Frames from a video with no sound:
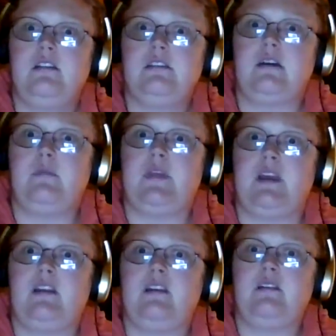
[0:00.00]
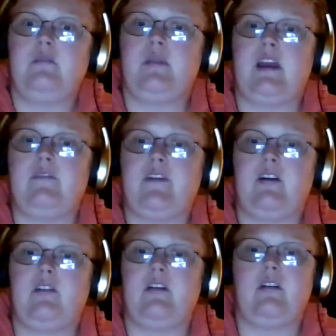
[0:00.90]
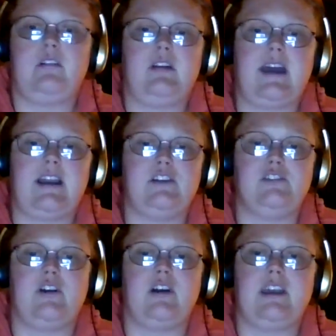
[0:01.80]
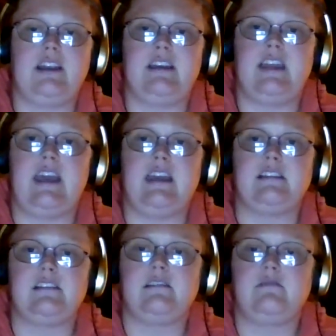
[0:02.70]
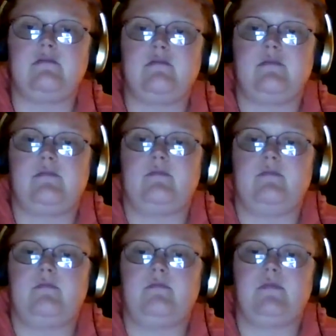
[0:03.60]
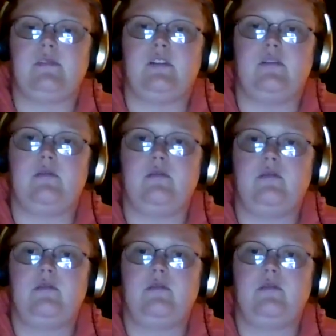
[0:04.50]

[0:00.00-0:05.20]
something. But I felt kind of drunk and dazed. So